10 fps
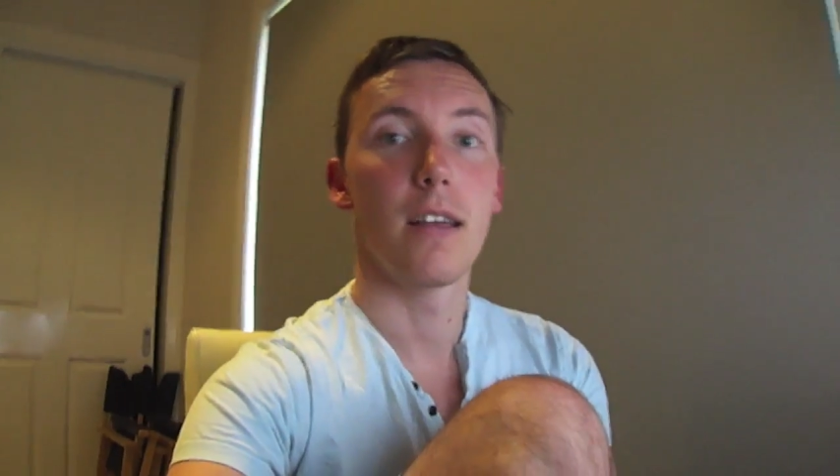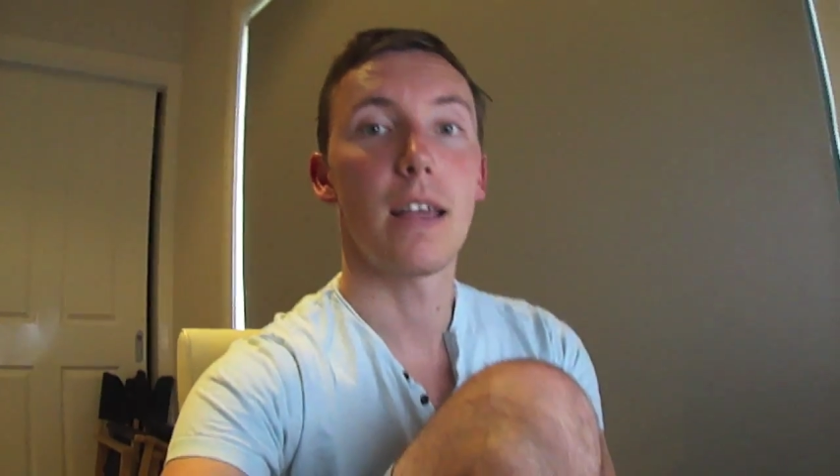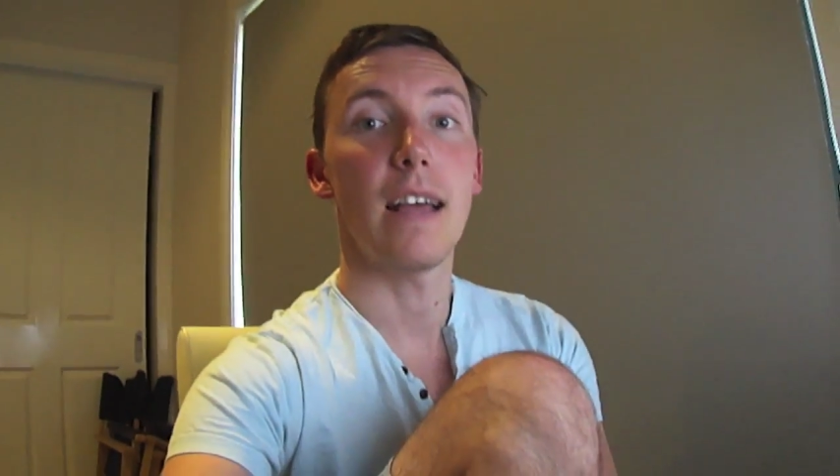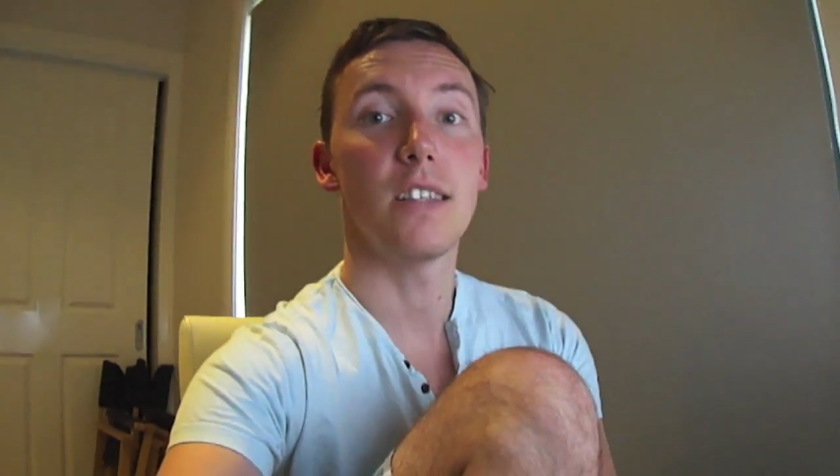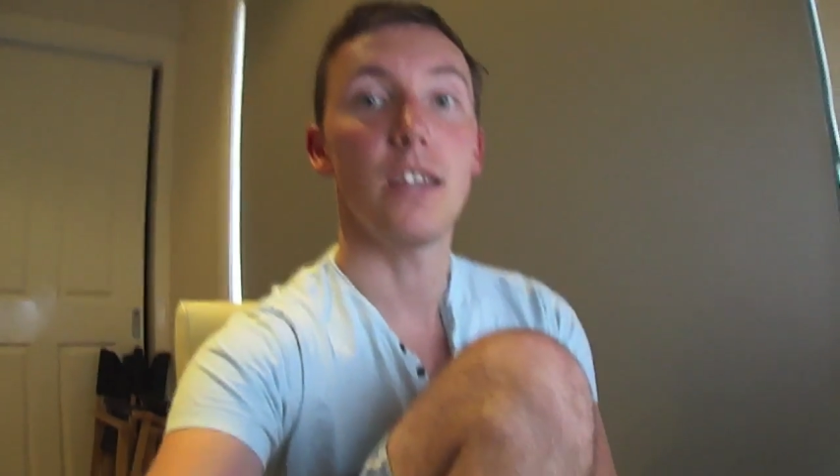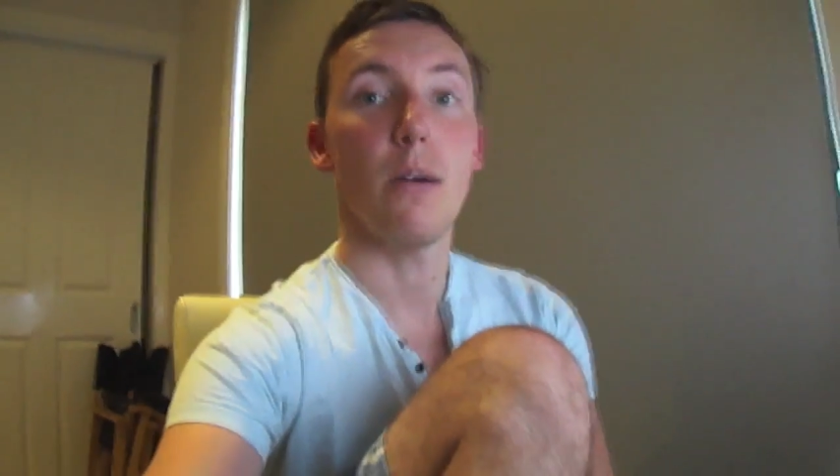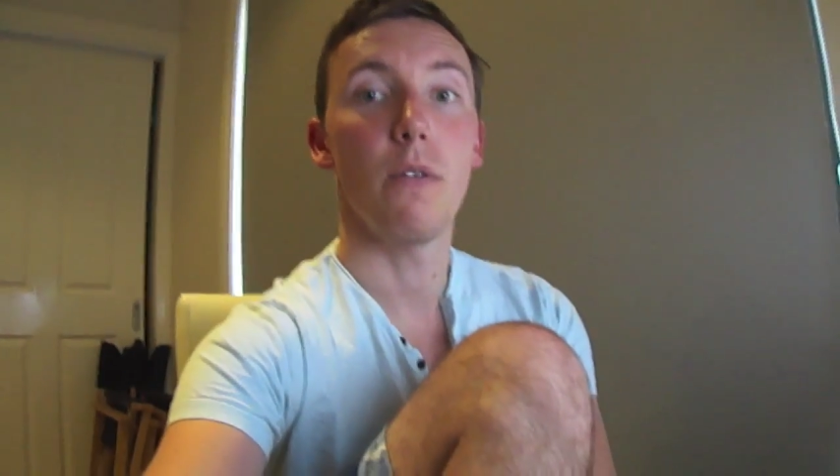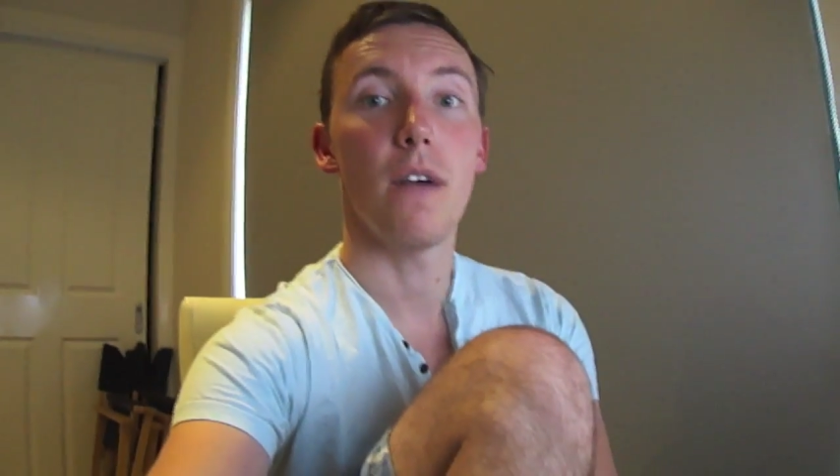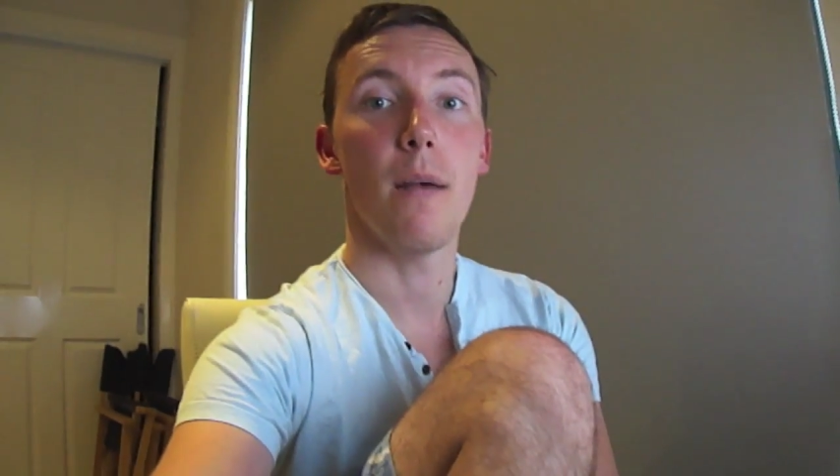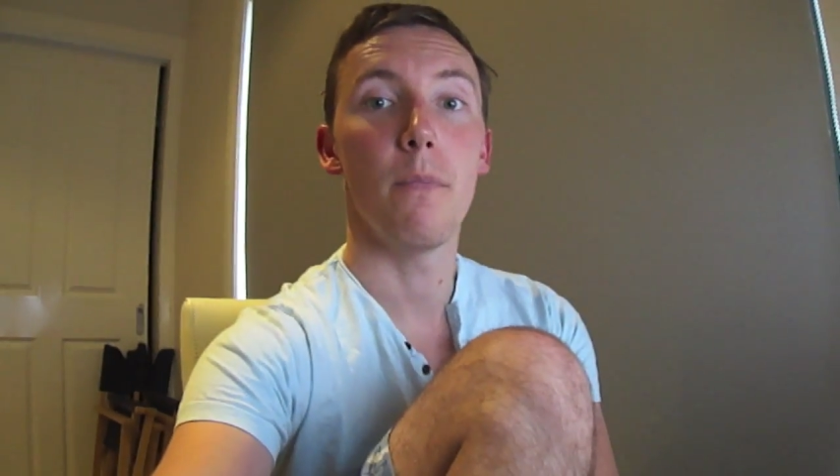Okay, so yeah, we've
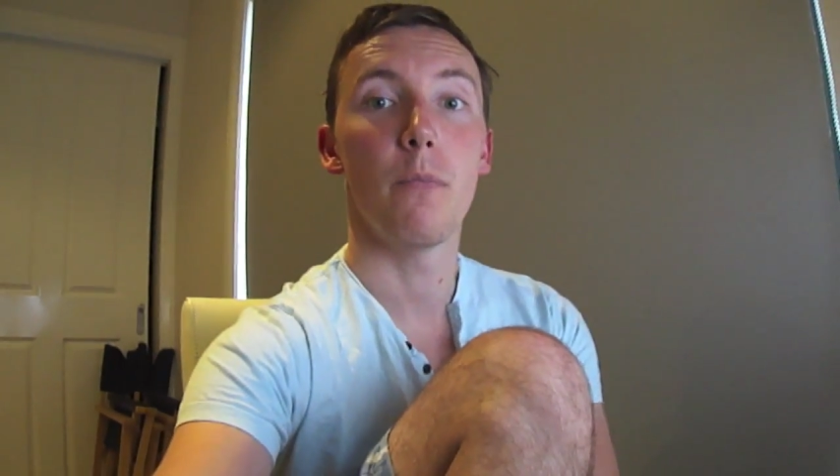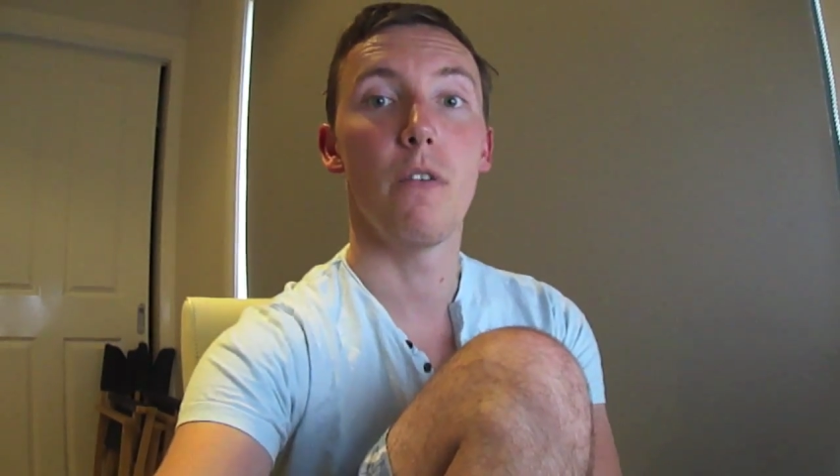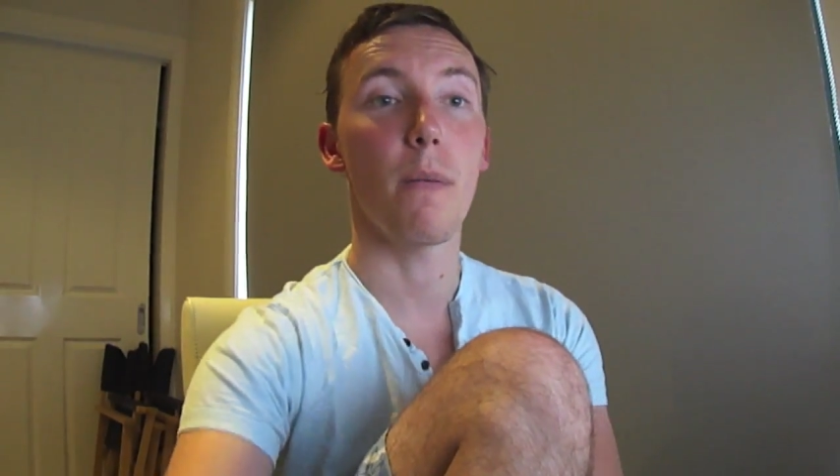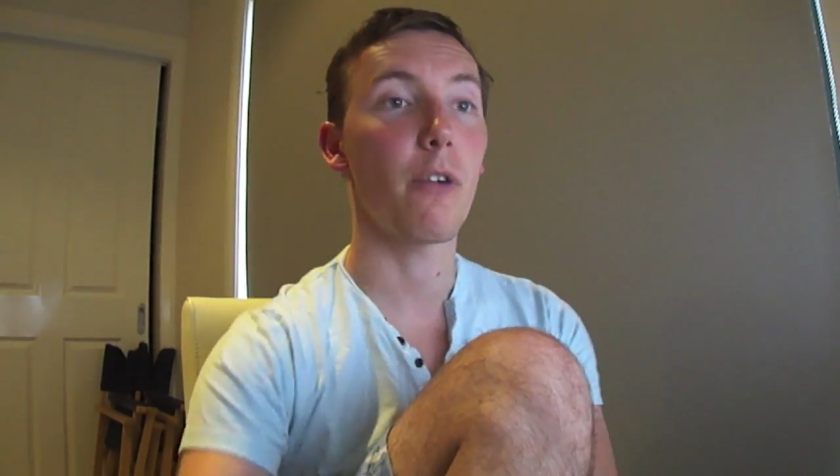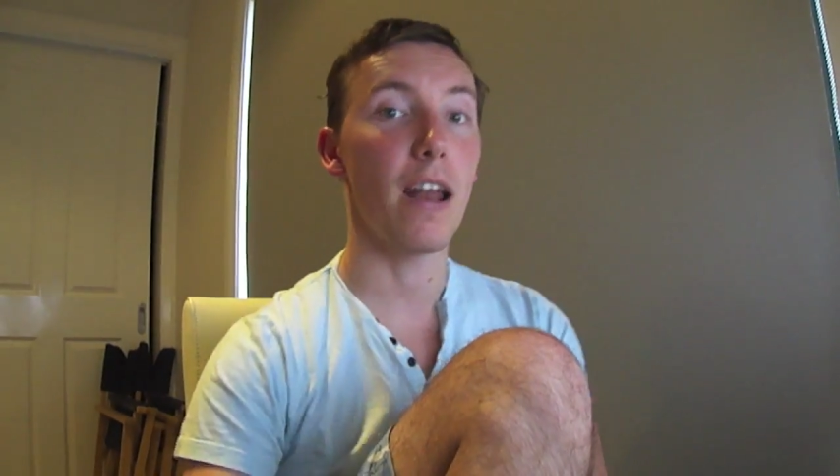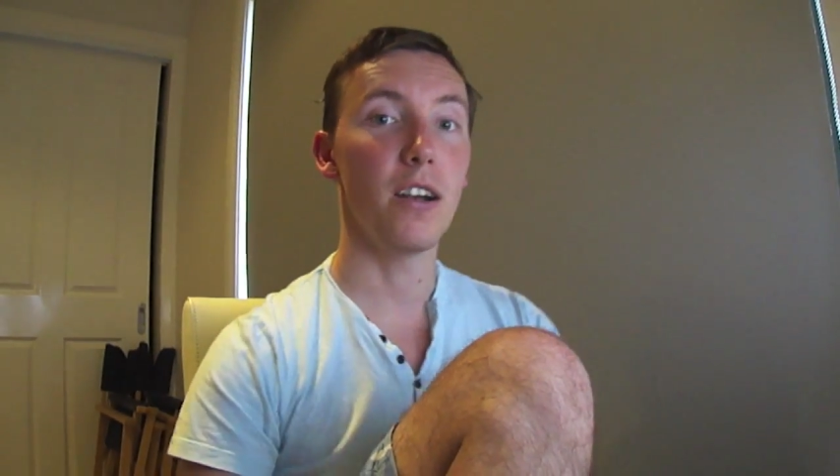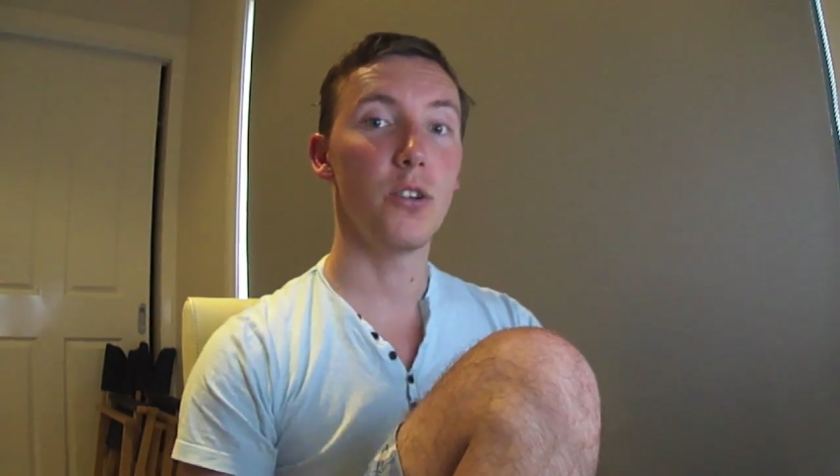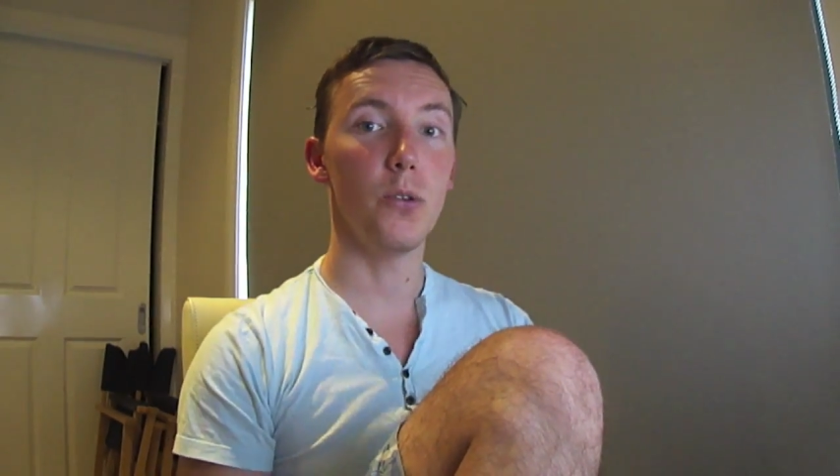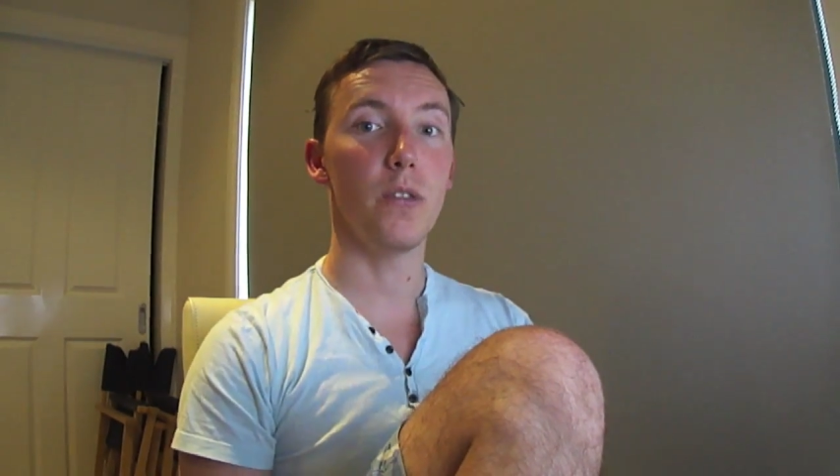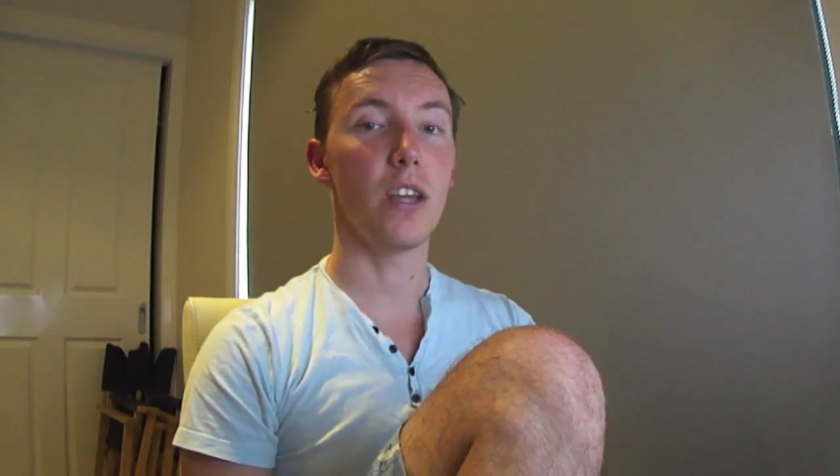upgraded
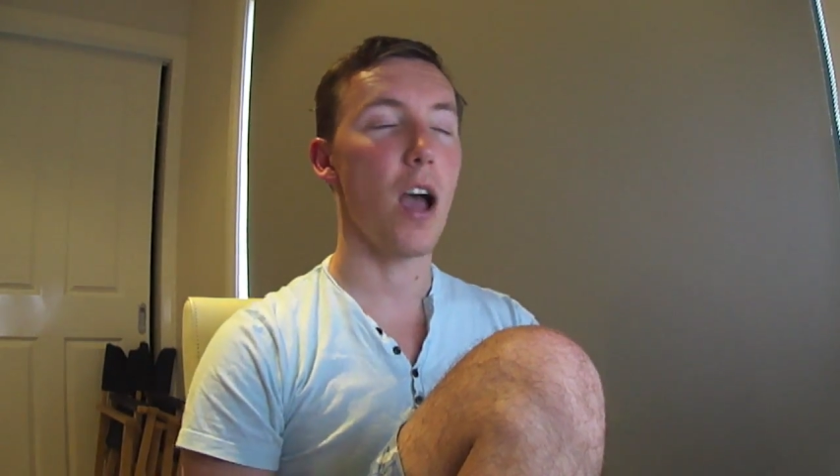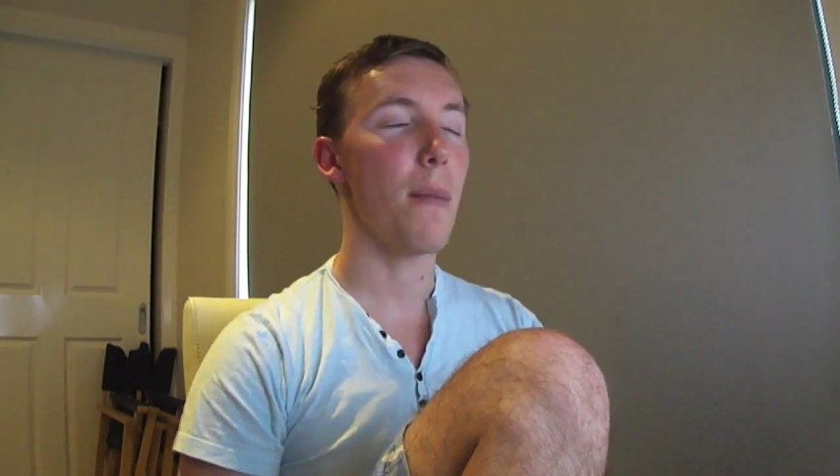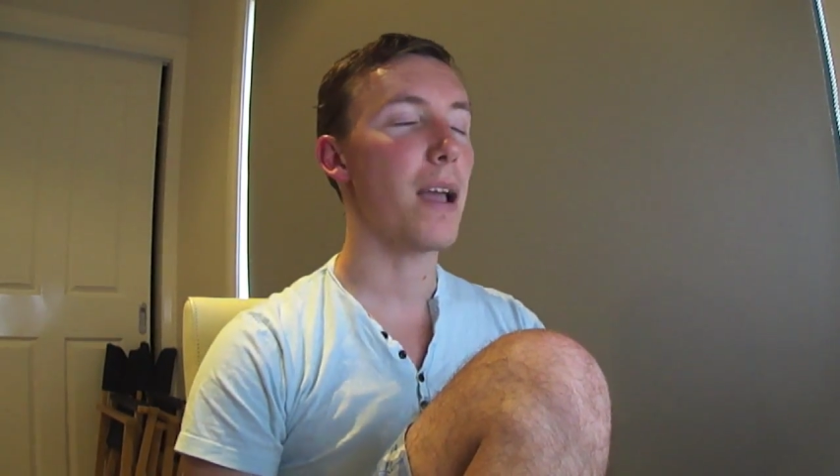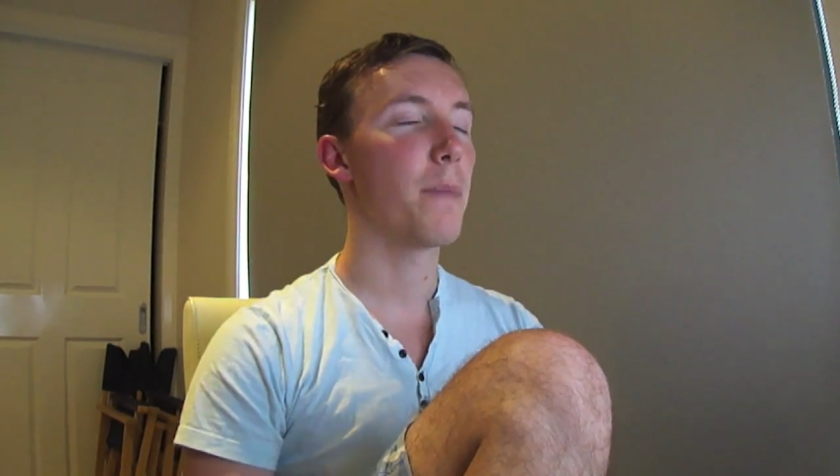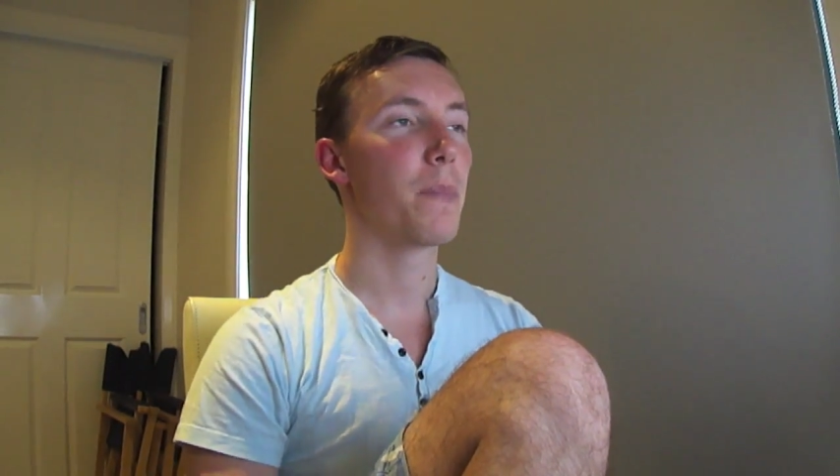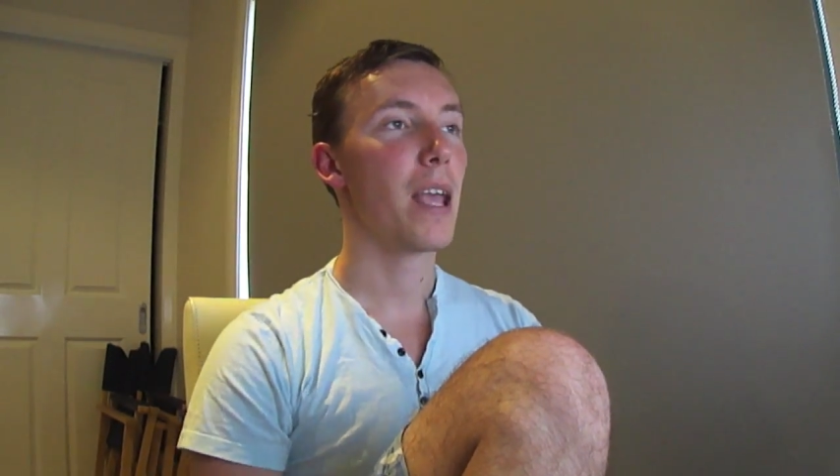to the iMac,